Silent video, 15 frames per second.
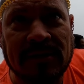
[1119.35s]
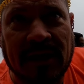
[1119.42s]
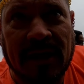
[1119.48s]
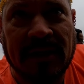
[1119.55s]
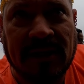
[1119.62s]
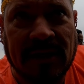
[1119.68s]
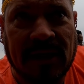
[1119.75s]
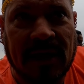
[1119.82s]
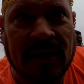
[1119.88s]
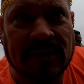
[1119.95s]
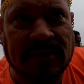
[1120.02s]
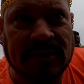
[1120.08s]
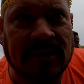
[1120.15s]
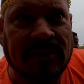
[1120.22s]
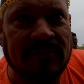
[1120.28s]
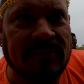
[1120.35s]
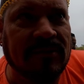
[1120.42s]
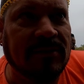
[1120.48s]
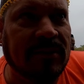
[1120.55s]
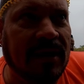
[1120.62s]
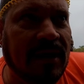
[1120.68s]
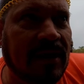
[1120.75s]
dandelions give
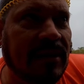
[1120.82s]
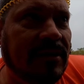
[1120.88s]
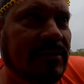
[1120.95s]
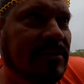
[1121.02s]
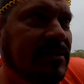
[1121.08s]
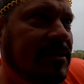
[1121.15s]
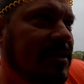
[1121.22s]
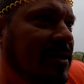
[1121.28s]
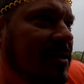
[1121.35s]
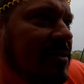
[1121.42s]
you gas.